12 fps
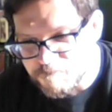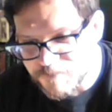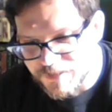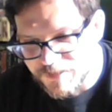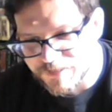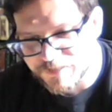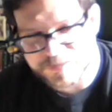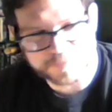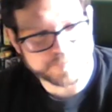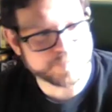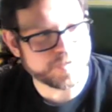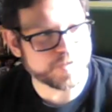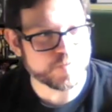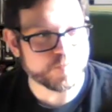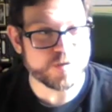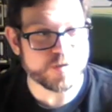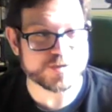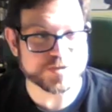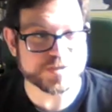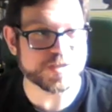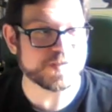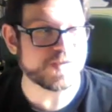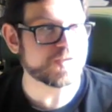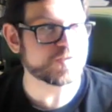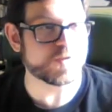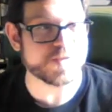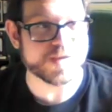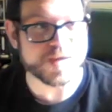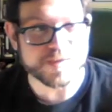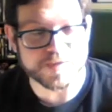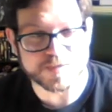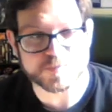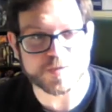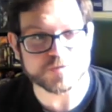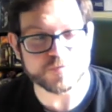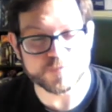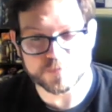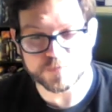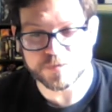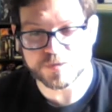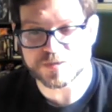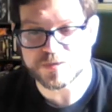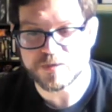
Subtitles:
did some other more interesting things where they get special rules.